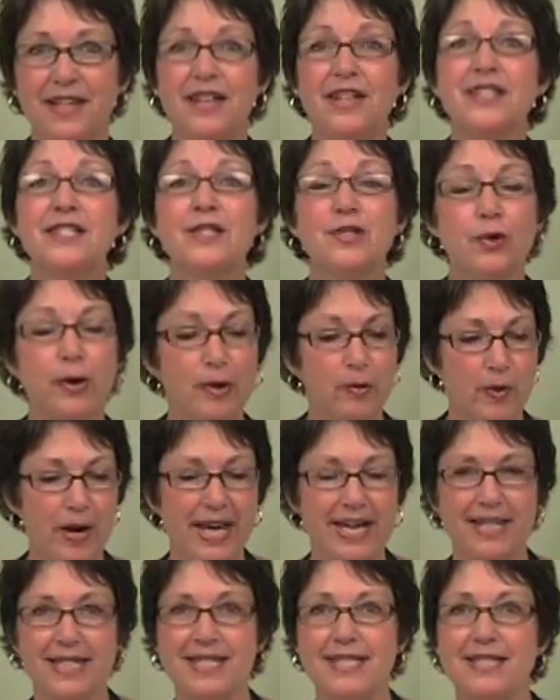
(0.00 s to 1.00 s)
Soy
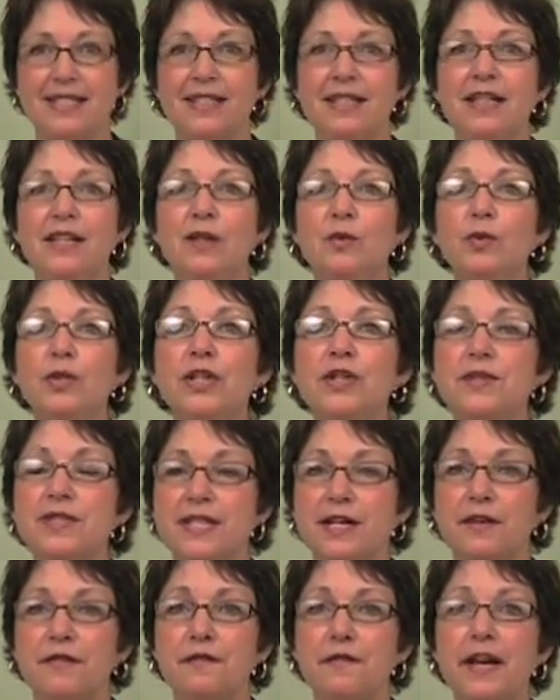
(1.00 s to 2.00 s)
wax. We'll use
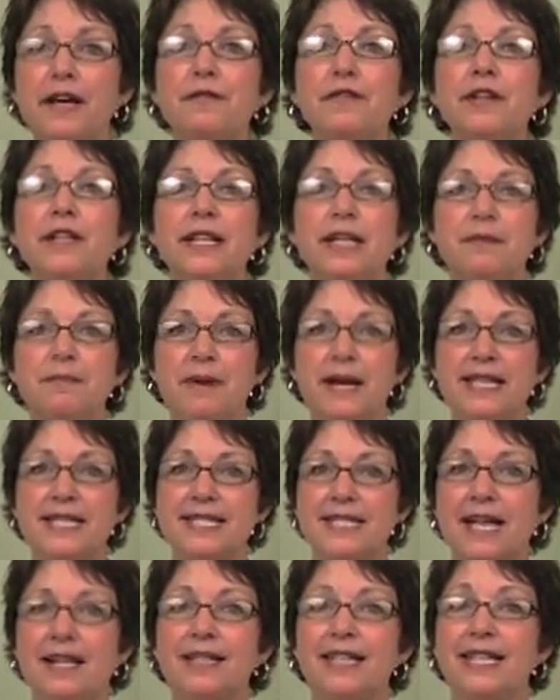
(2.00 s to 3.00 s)
our favorite and
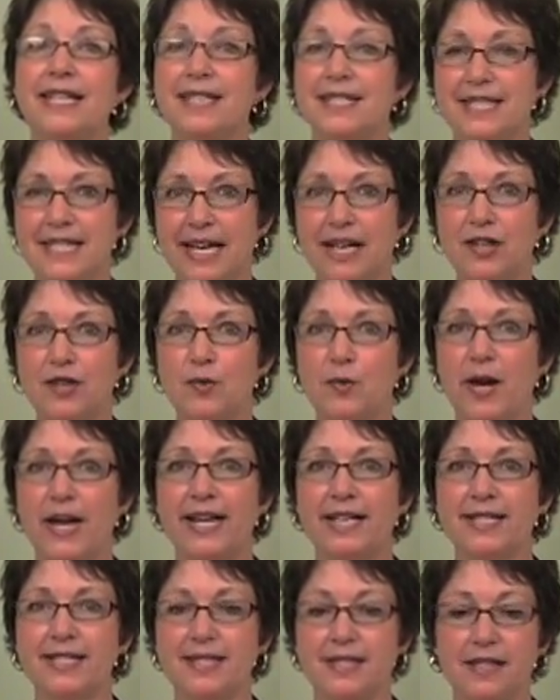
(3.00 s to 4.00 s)
best-selling container
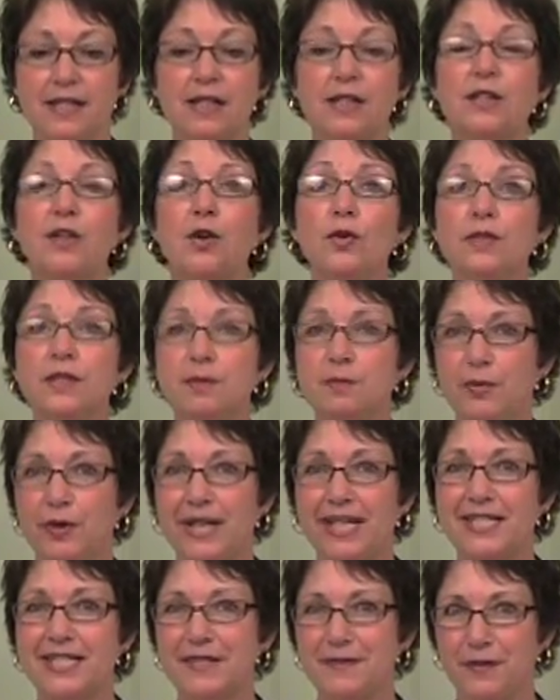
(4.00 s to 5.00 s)
wax, Golden
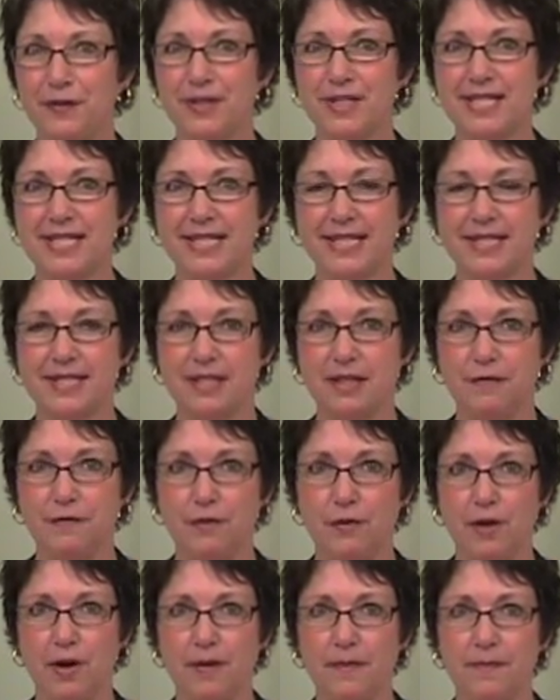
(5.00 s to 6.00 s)
Brand's
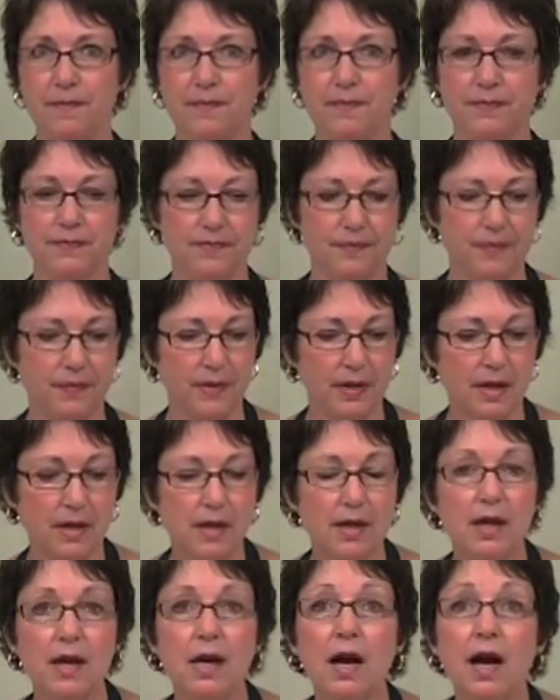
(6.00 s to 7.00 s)
464.
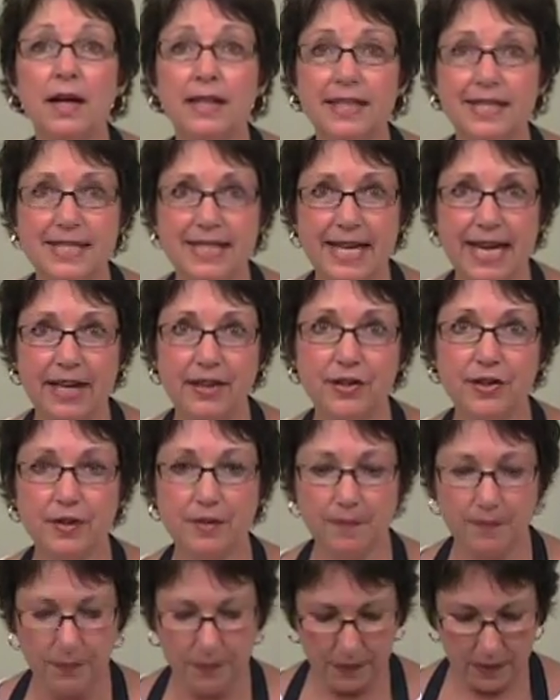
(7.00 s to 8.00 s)
A container.
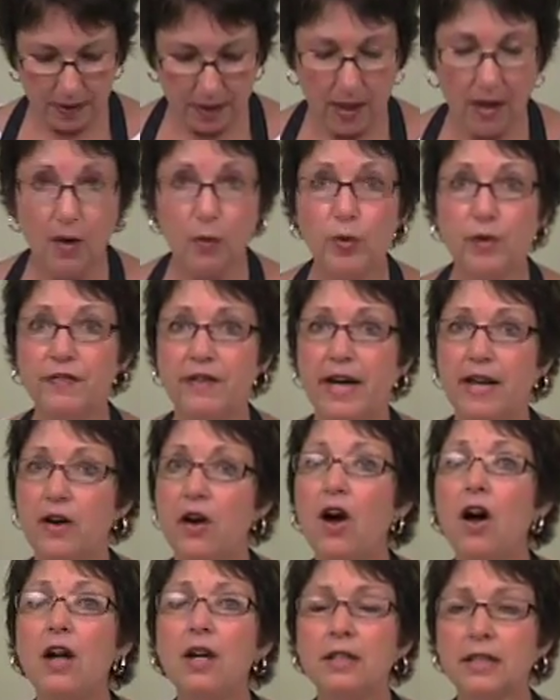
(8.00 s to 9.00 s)
We've got
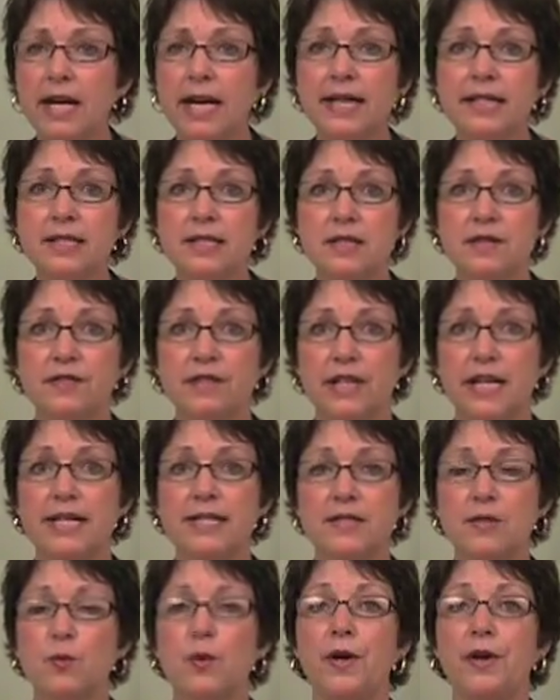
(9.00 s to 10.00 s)
all kinds of
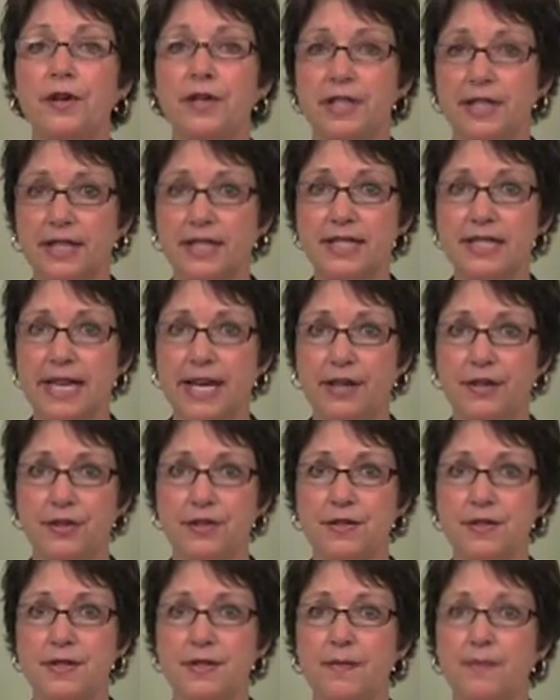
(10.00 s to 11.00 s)
glassware in
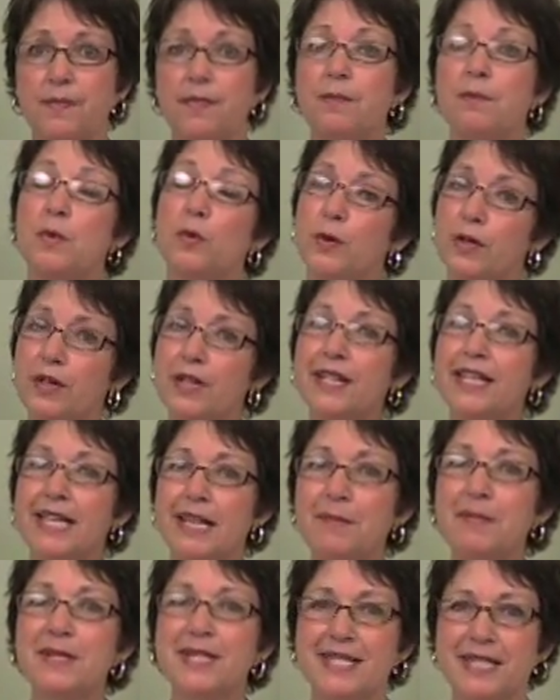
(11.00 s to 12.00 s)
containers, but we're going to
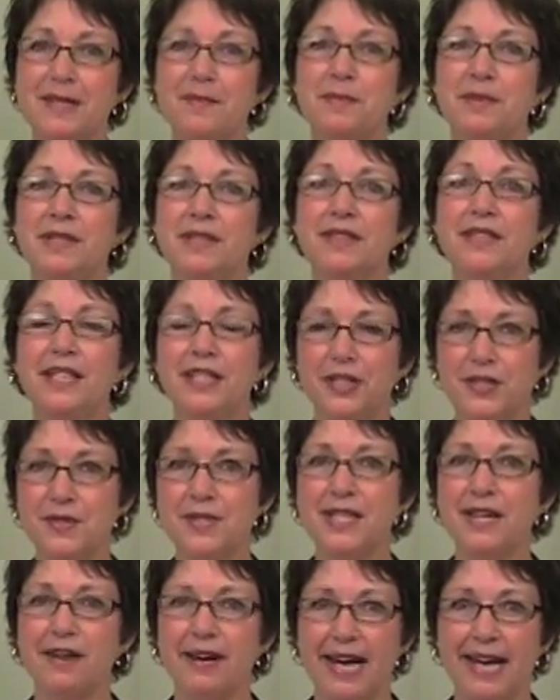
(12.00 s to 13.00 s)
keep it simple and use
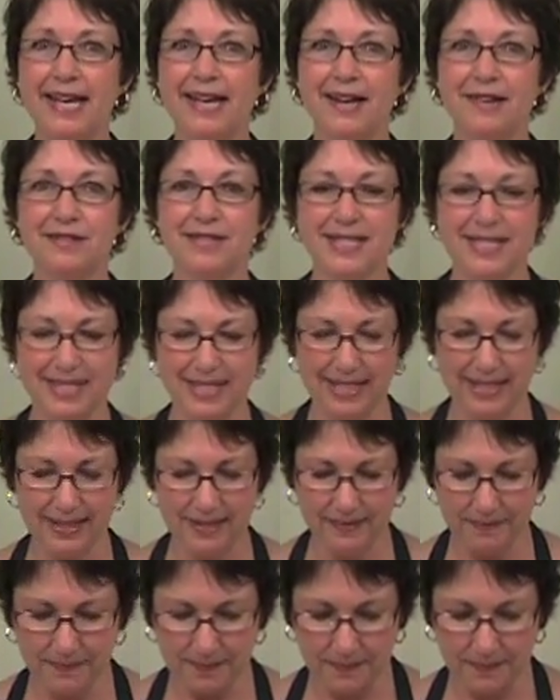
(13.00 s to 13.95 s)
our 8-ounce tin.